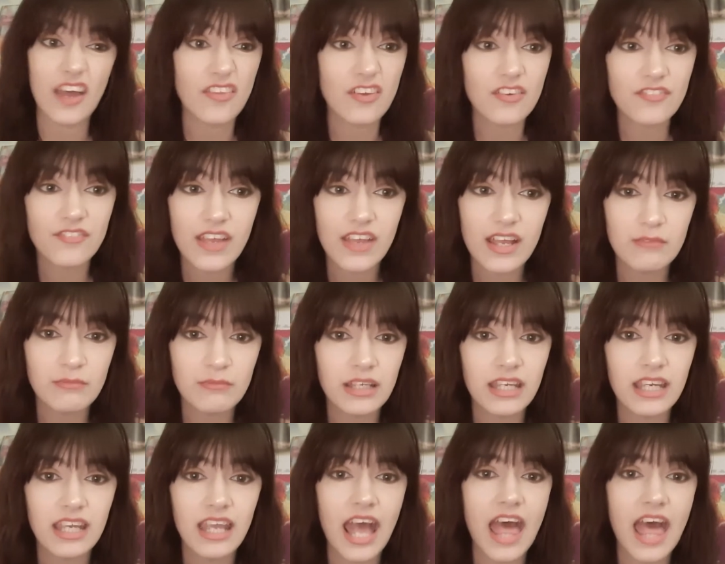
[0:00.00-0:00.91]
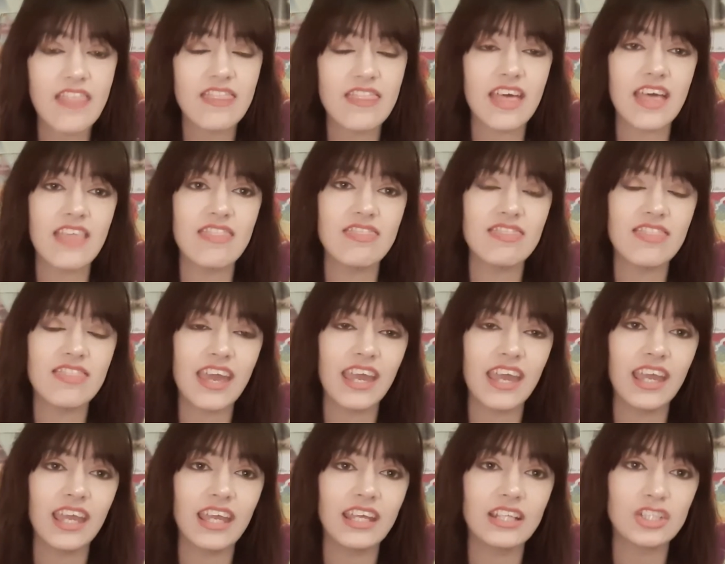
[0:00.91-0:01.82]
family, and then
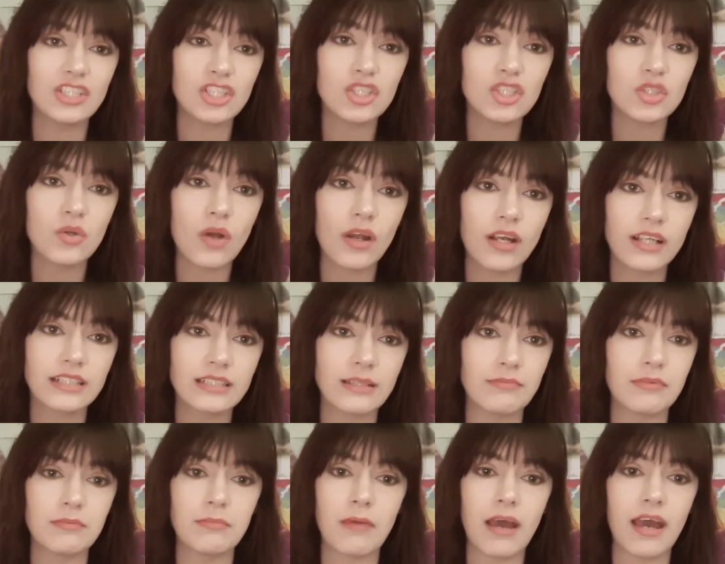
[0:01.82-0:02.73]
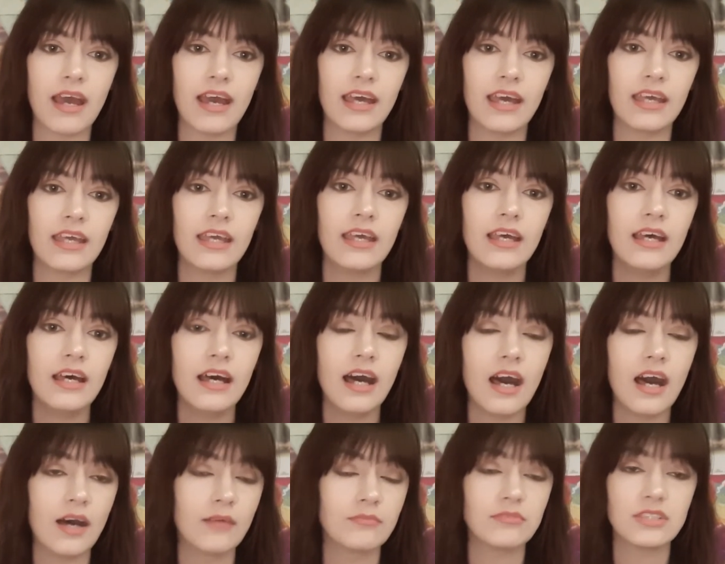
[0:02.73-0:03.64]
they too are accepted by
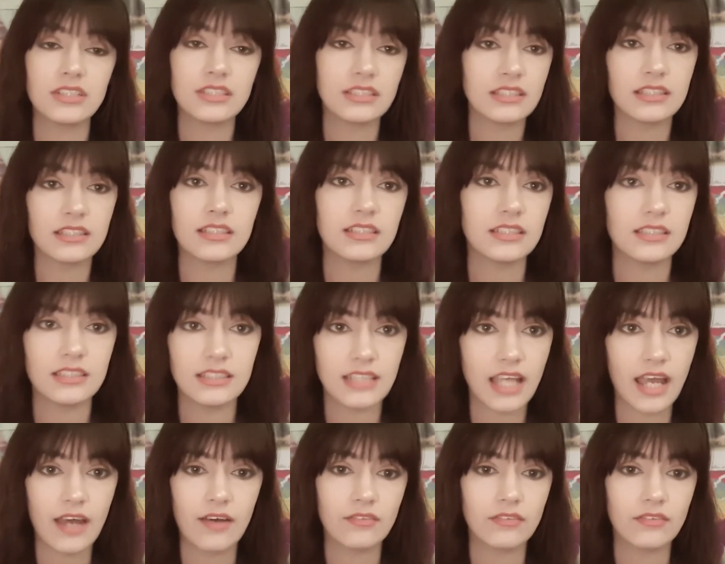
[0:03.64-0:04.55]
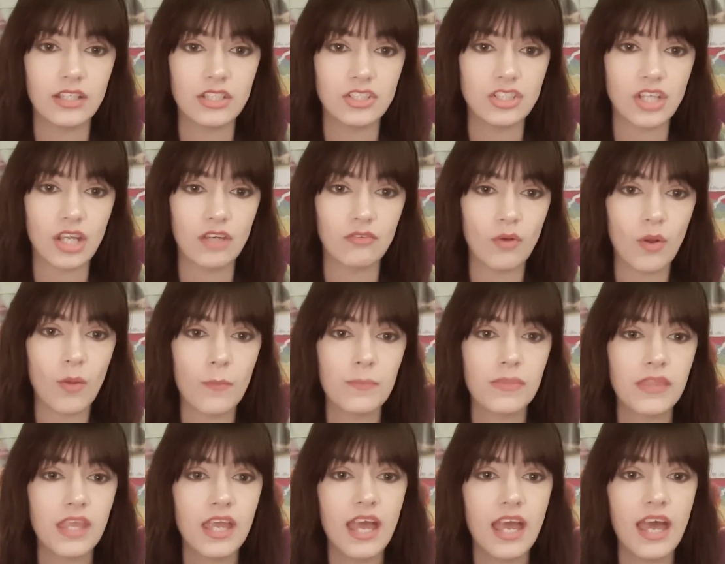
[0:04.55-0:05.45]
just the town in
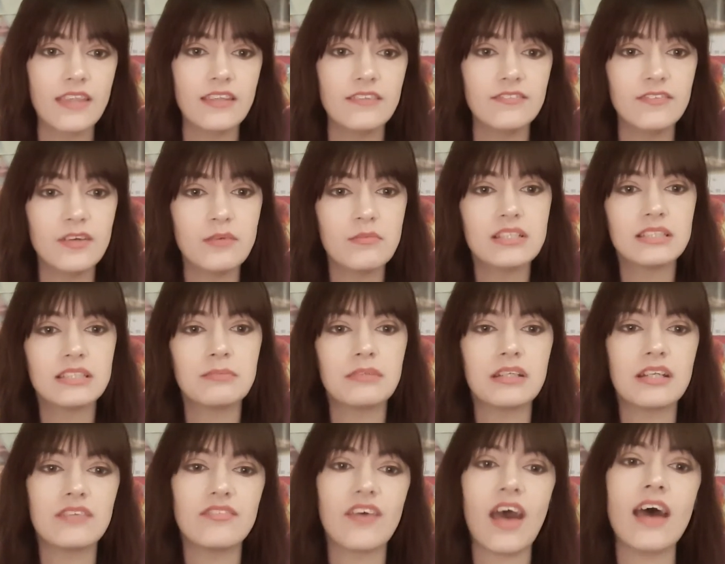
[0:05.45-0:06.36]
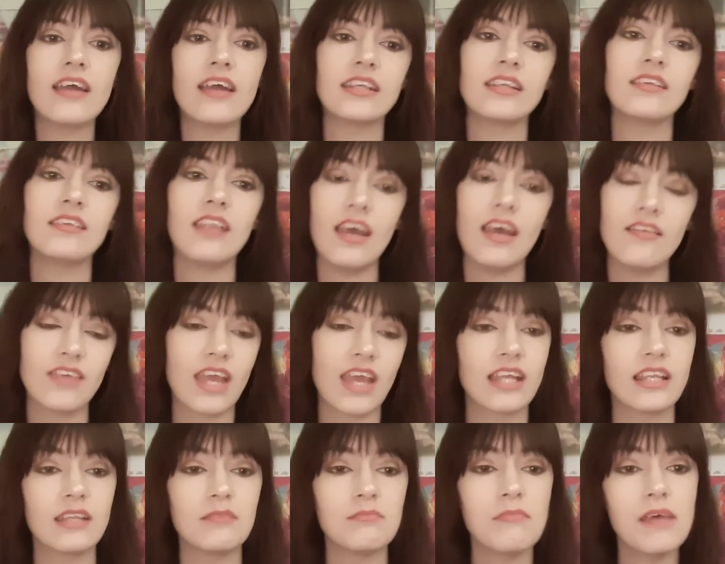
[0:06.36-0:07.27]
general. And the film has a bit of a
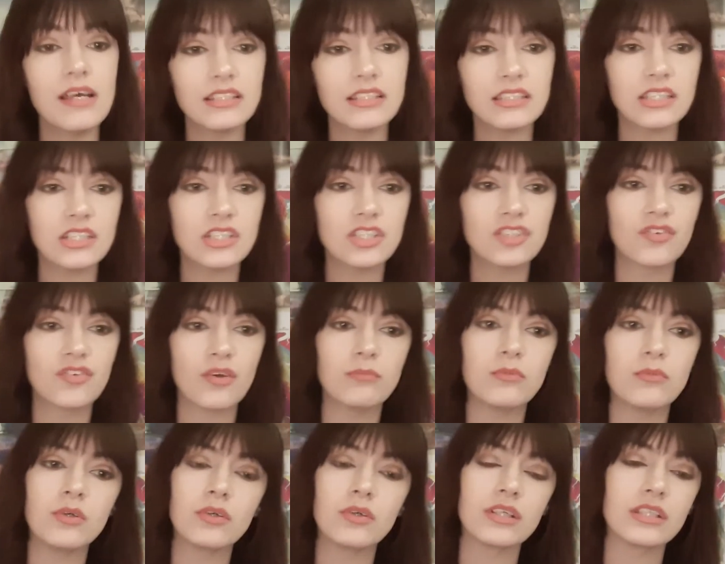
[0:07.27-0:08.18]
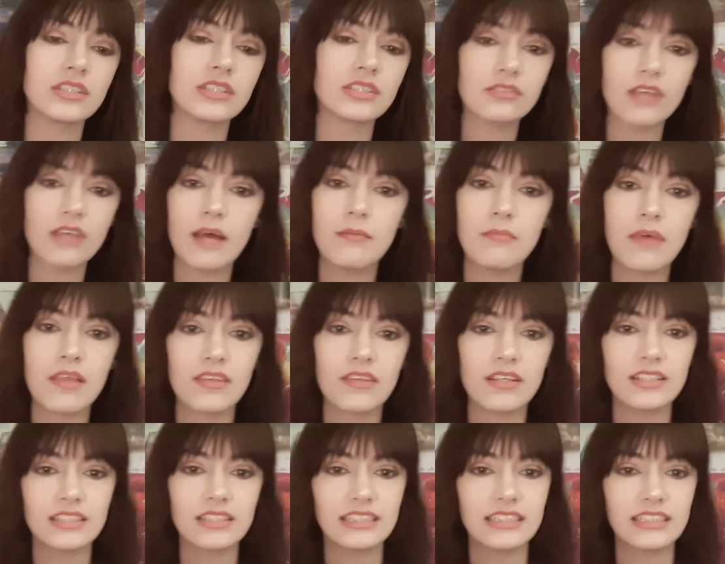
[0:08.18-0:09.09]
heavy-handed message from Luca's
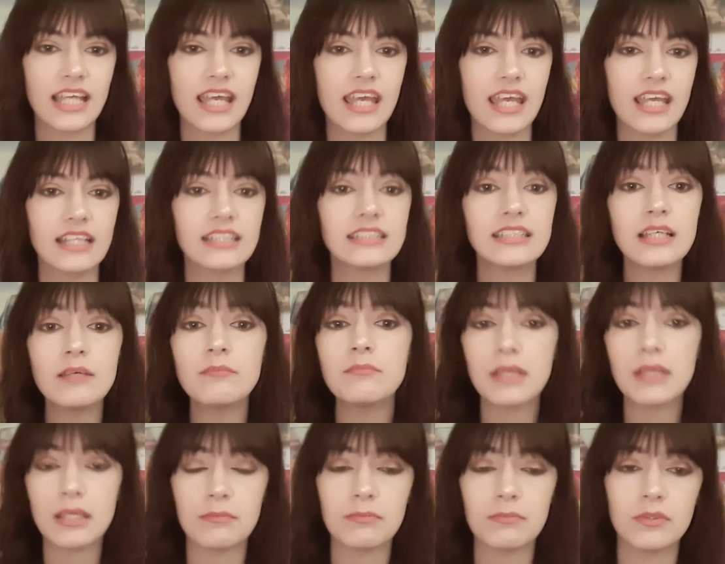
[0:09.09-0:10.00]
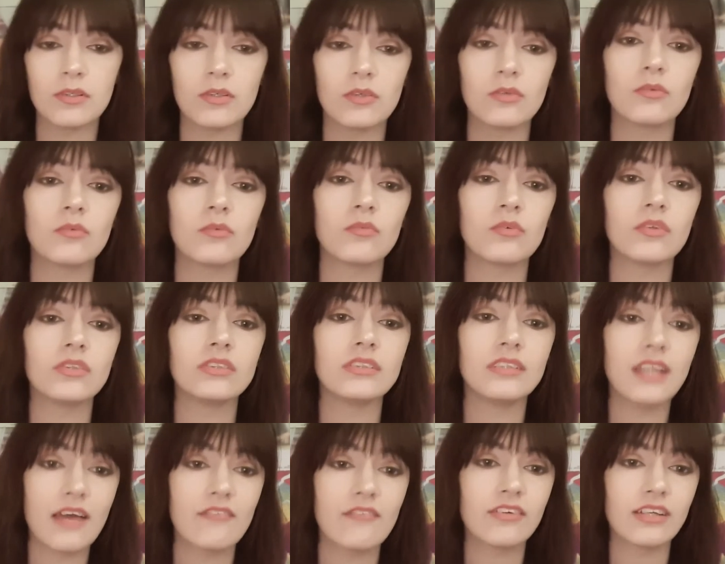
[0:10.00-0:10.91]
grandmother saying some people will
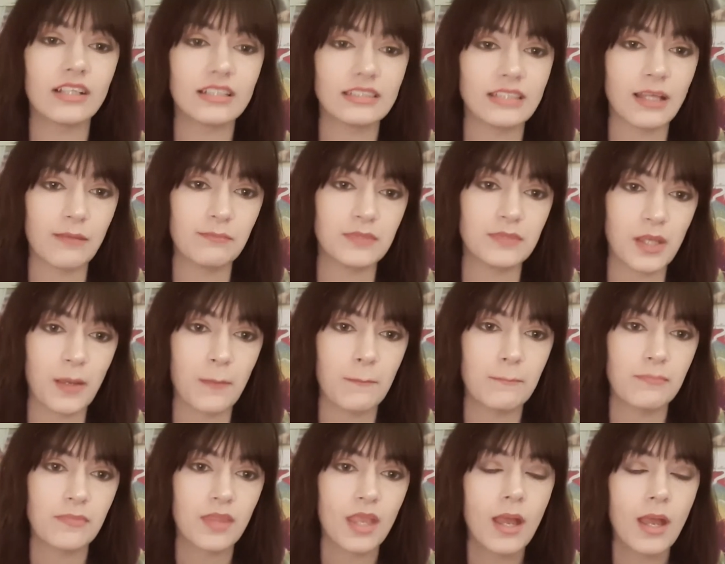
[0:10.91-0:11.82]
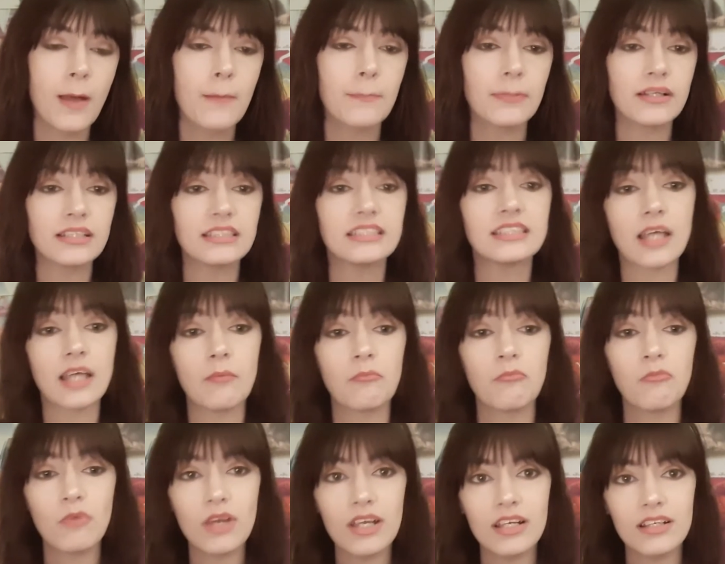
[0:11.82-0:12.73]
never accept him, but
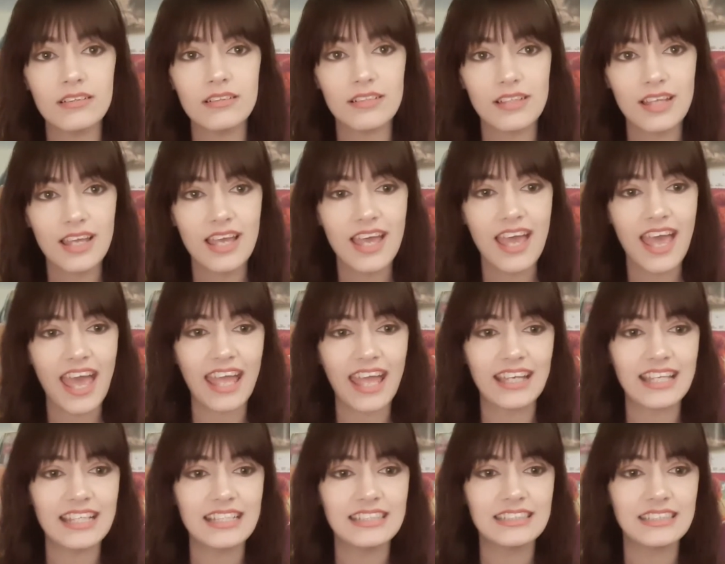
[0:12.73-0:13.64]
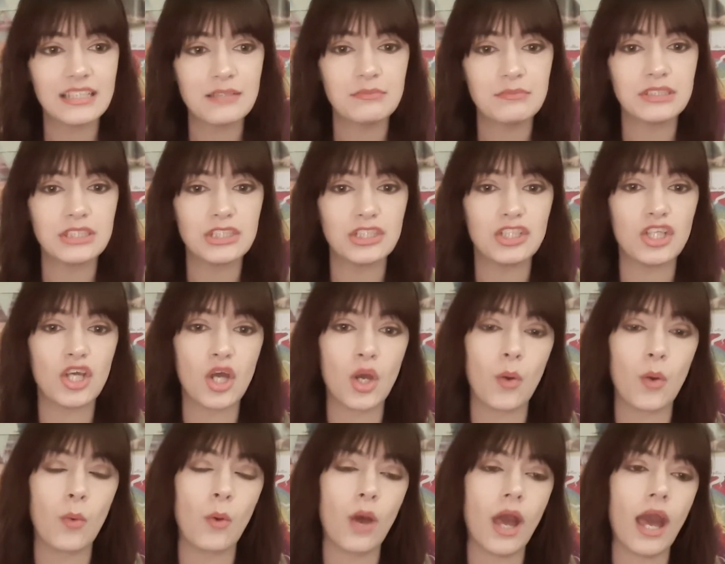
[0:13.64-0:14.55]
some will, and he seems to
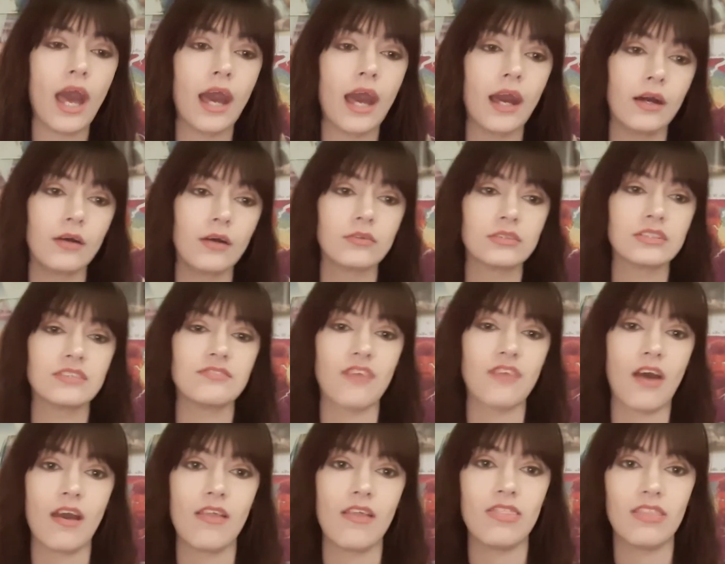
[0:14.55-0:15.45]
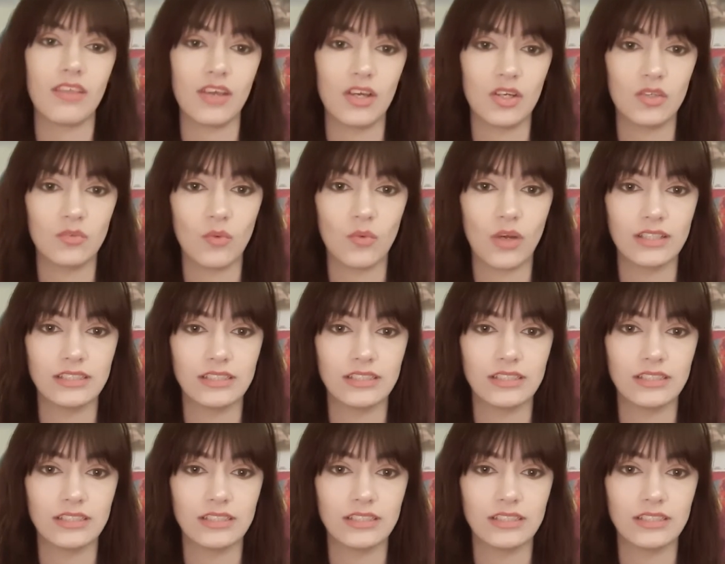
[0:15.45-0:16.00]
know how to find the good ones.